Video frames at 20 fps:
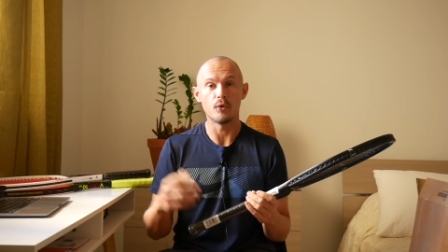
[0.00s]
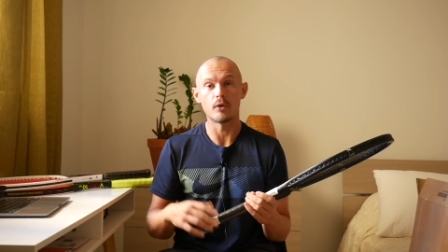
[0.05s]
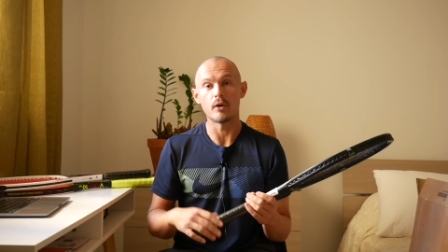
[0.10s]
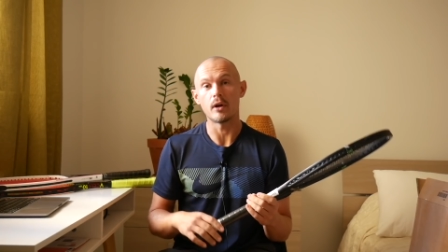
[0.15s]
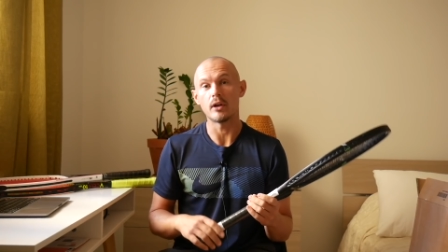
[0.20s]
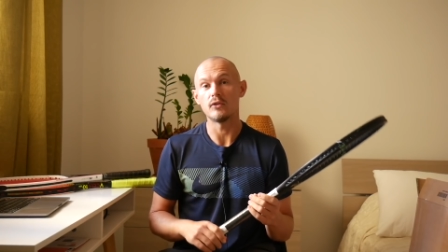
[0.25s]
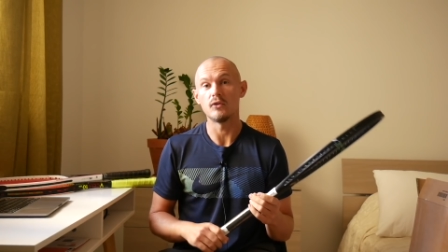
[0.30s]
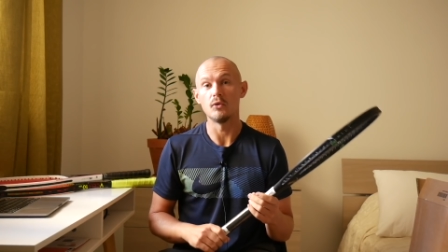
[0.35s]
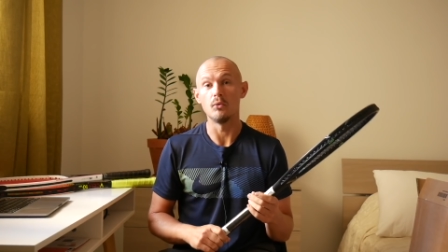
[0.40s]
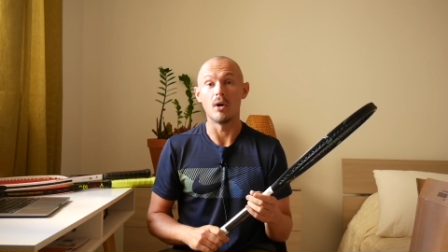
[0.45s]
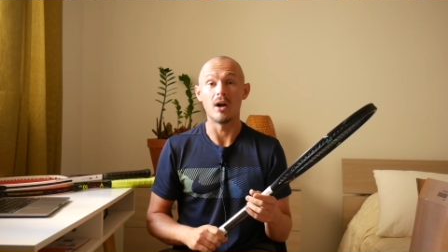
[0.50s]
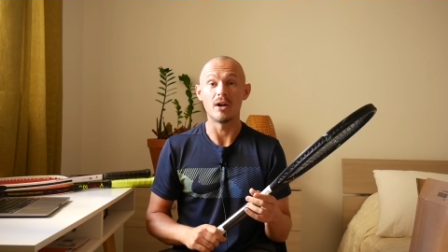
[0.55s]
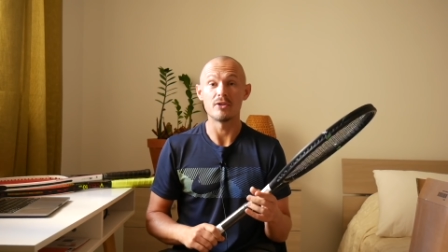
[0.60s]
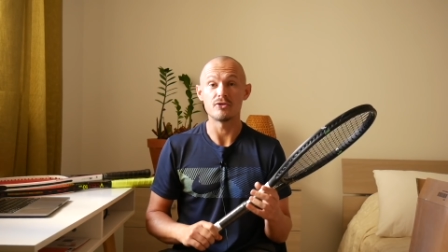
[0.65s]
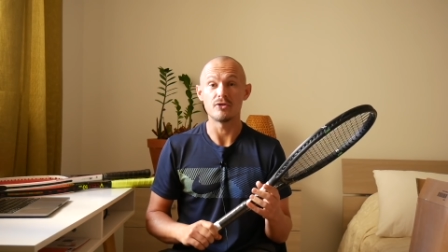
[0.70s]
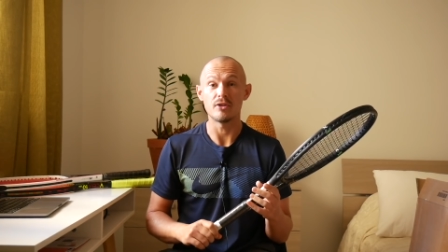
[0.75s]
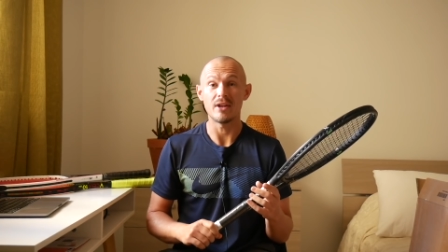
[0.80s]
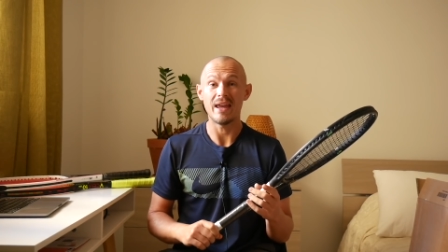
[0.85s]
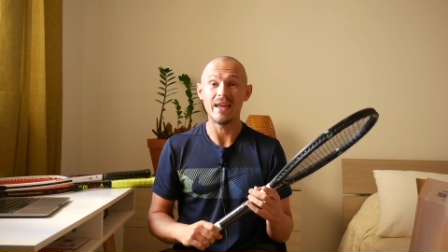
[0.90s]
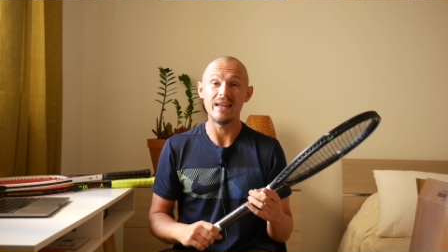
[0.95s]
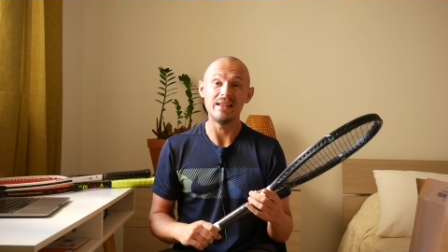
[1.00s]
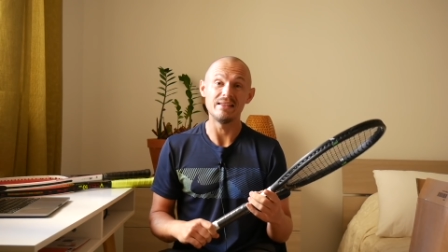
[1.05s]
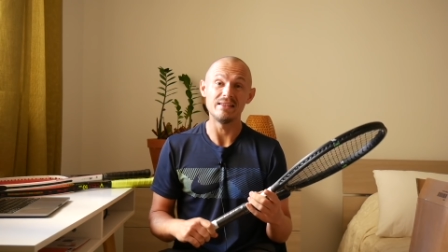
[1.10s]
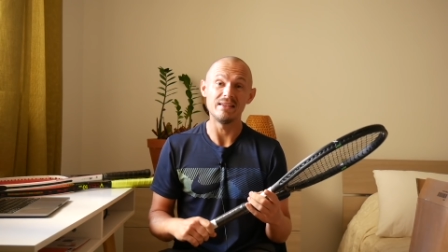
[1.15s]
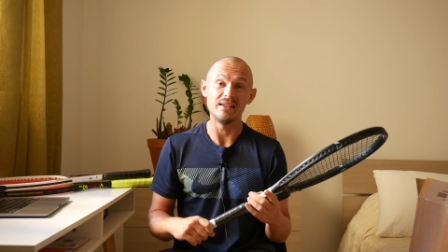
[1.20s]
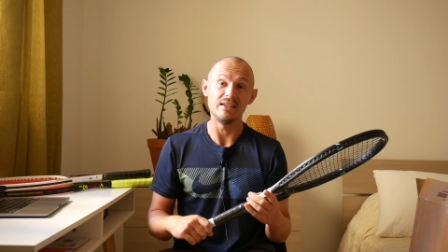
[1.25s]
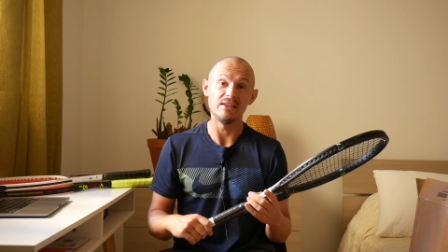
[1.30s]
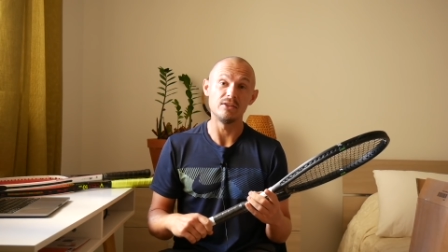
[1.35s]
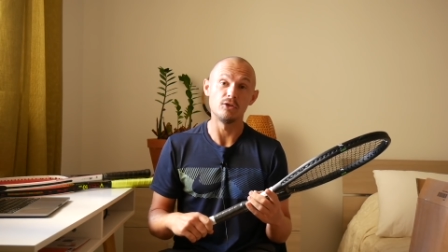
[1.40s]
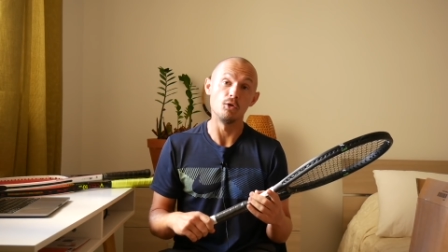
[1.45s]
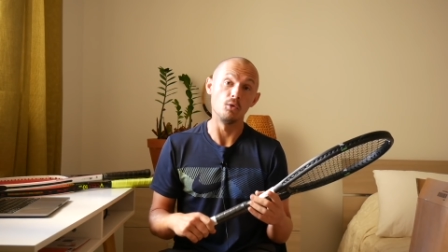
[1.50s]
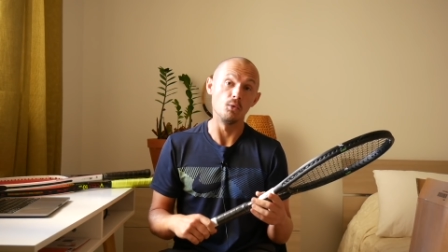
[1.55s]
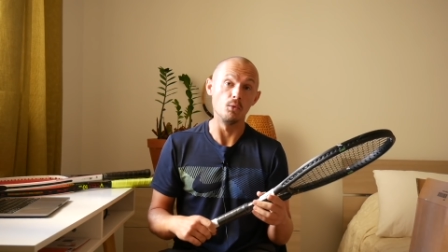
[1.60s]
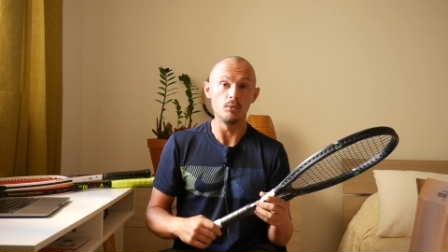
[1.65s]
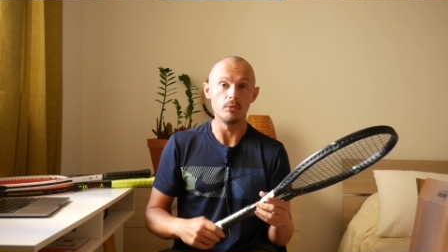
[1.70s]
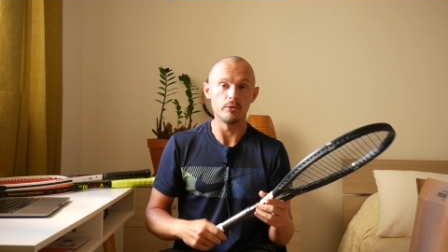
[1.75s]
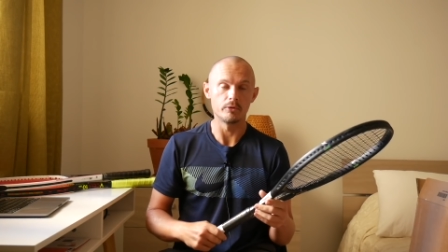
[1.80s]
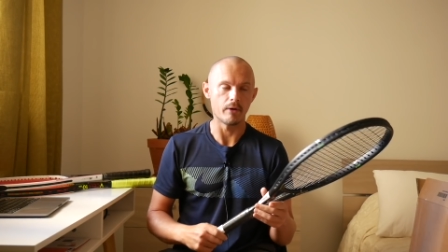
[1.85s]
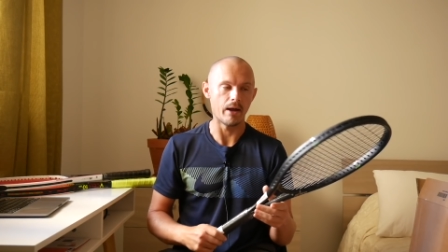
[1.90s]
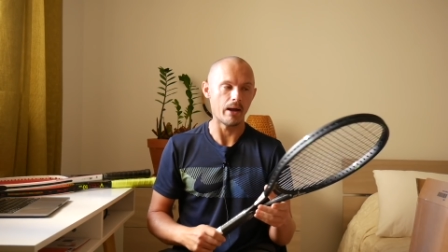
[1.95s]
or a 282
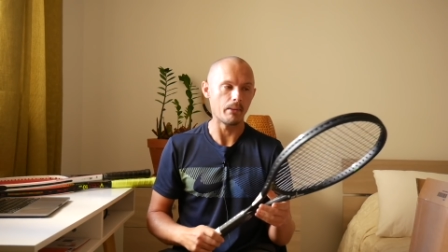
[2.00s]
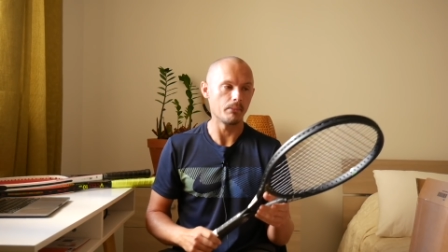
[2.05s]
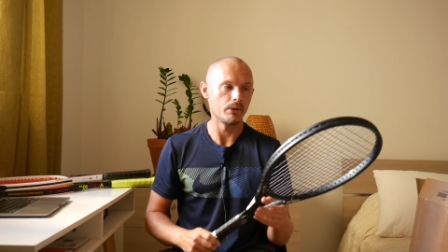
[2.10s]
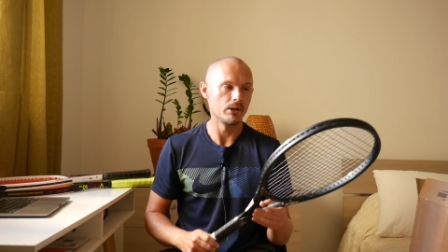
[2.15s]
gram.